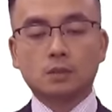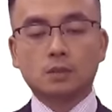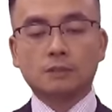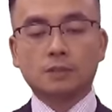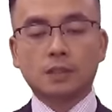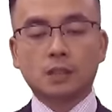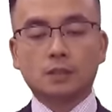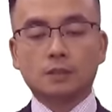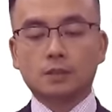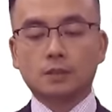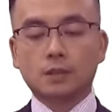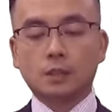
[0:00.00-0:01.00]
dividend
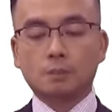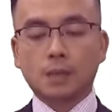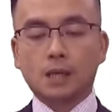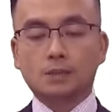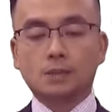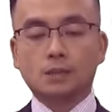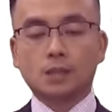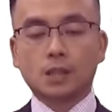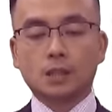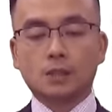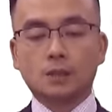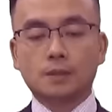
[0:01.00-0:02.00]

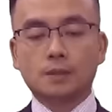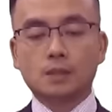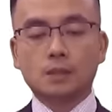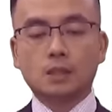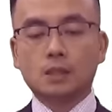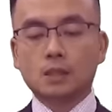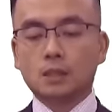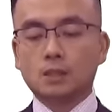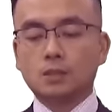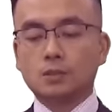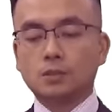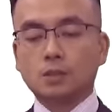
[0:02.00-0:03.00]
capacity,
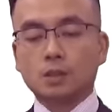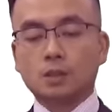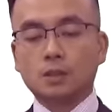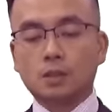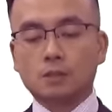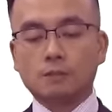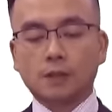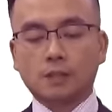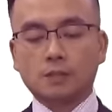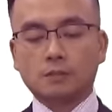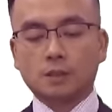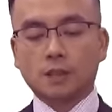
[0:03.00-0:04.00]
so
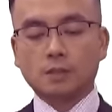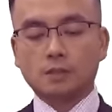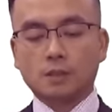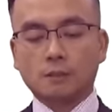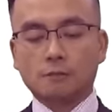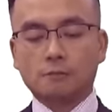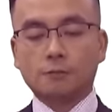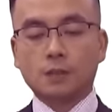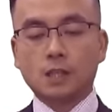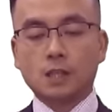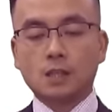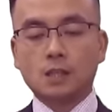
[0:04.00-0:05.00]
effectively it's the
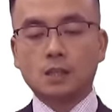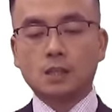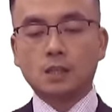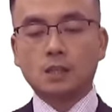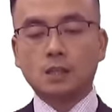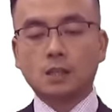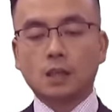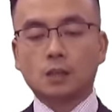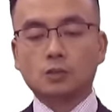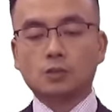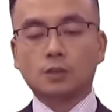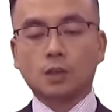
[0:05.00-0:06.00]
free
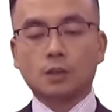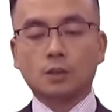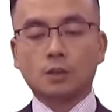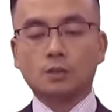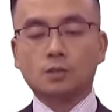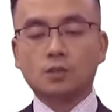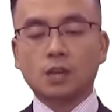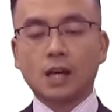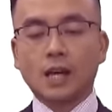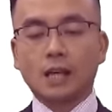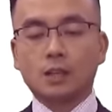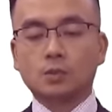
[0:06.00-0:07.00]
cash flow to
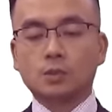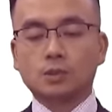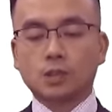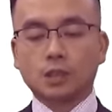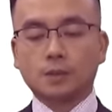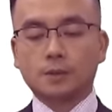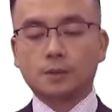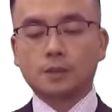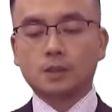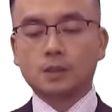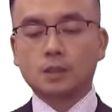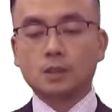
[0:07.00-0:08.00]
equity,
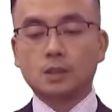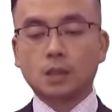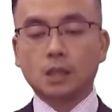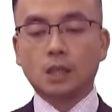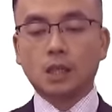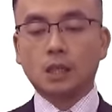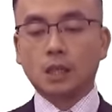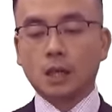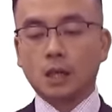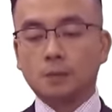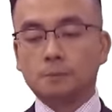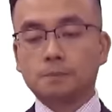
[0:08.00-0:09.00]
okay, in
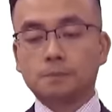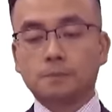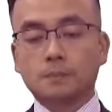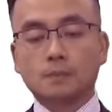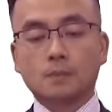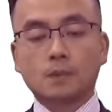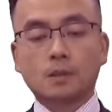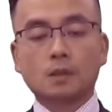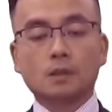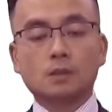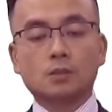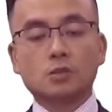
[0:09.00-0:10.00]
our
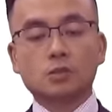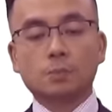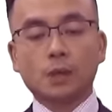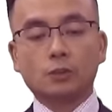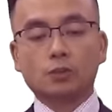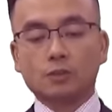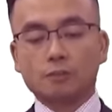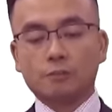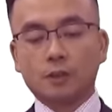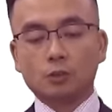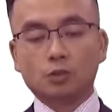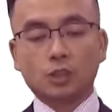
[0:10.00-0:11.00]
spreadsheet
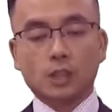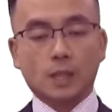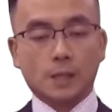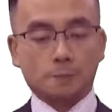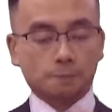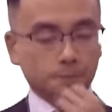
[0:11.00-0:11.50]
function here.